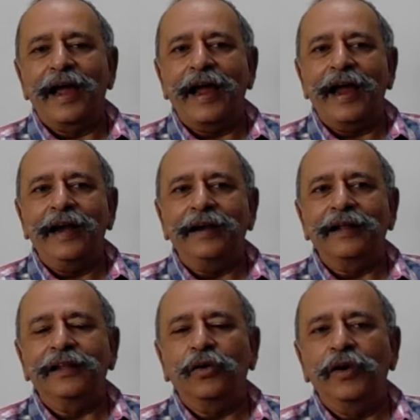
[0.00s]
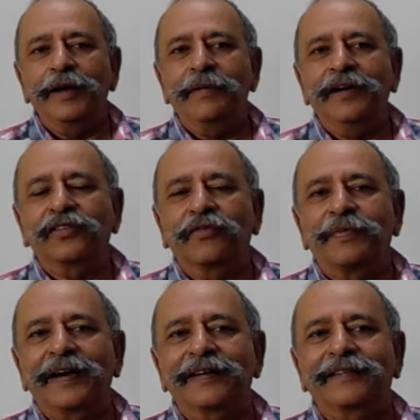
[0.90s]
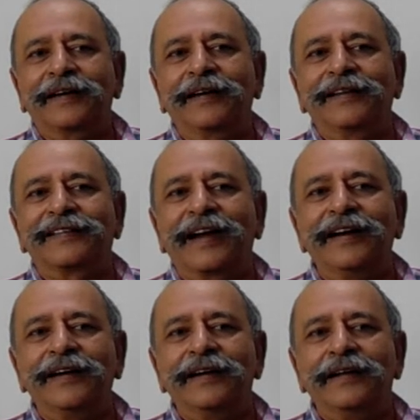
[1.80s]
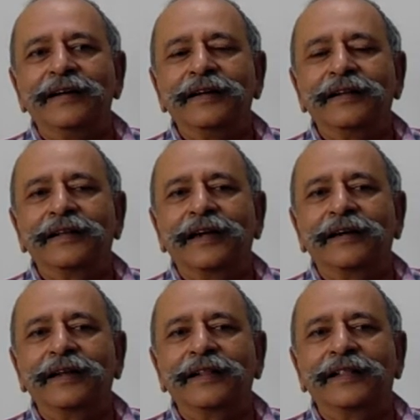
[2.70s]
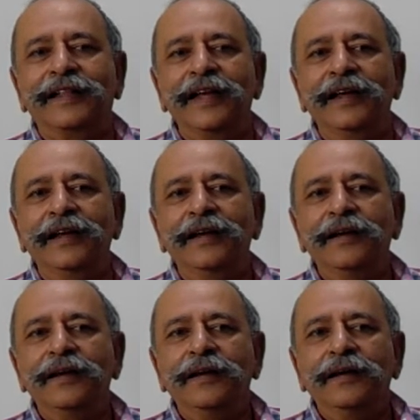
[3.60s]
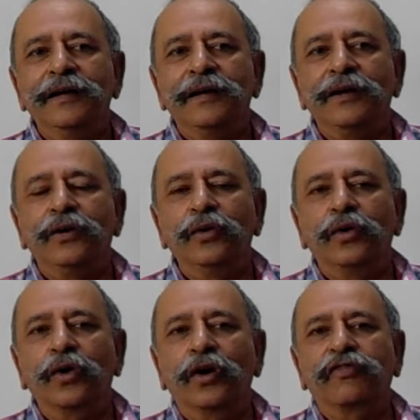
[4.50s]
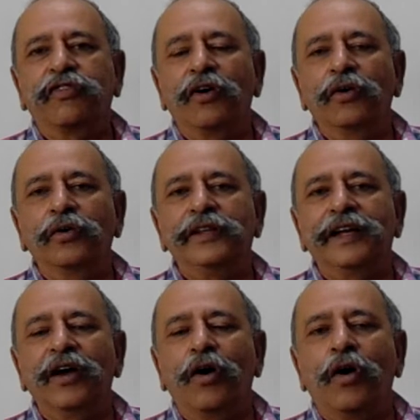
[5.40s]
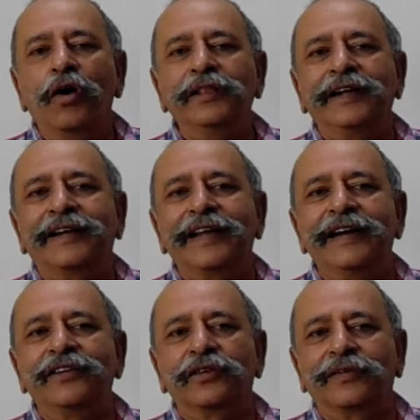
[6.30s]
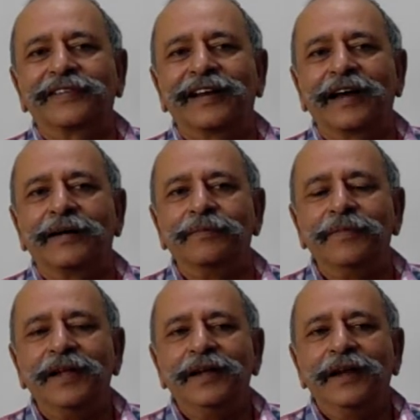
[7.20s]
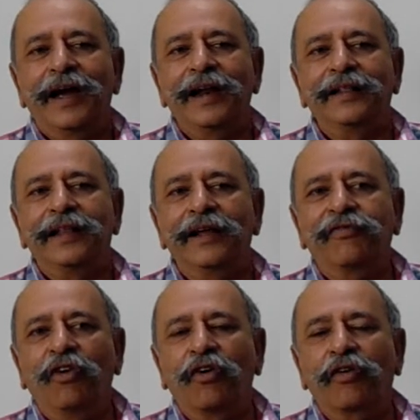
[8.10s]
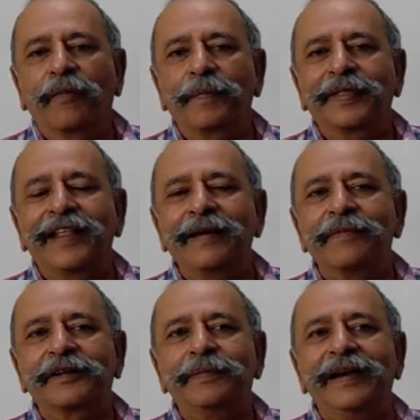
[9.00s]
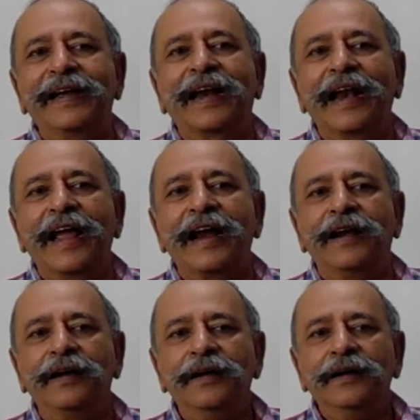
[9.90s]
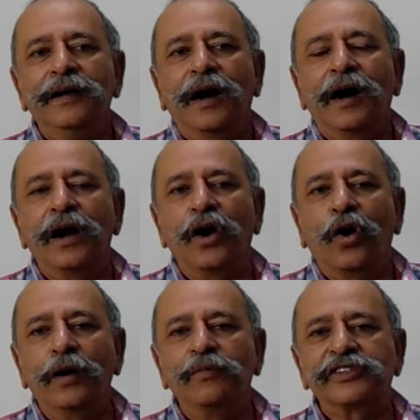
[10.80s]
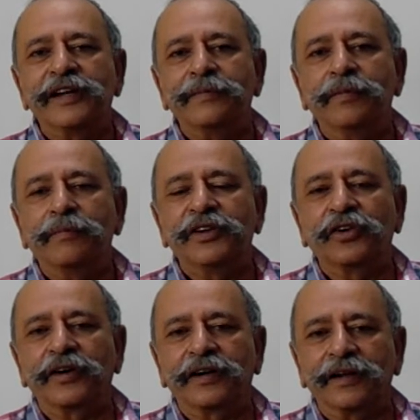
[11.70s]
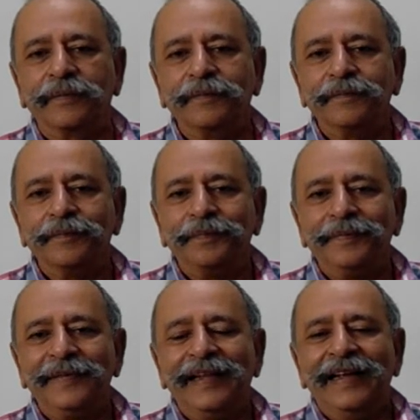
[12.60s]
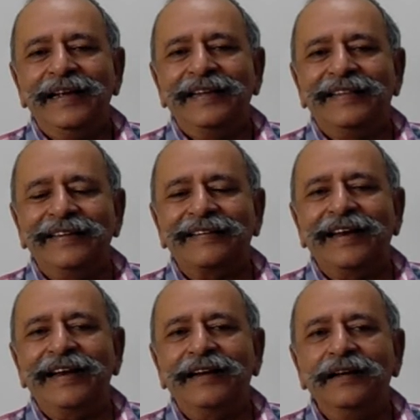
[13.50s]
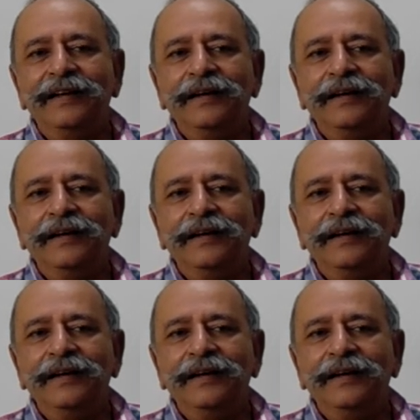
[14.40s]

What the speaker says: and the ulemas of Pakistan decided that they do not follow all the tenets of Islam, and therefore they must be declared a non-Muslim majority. This led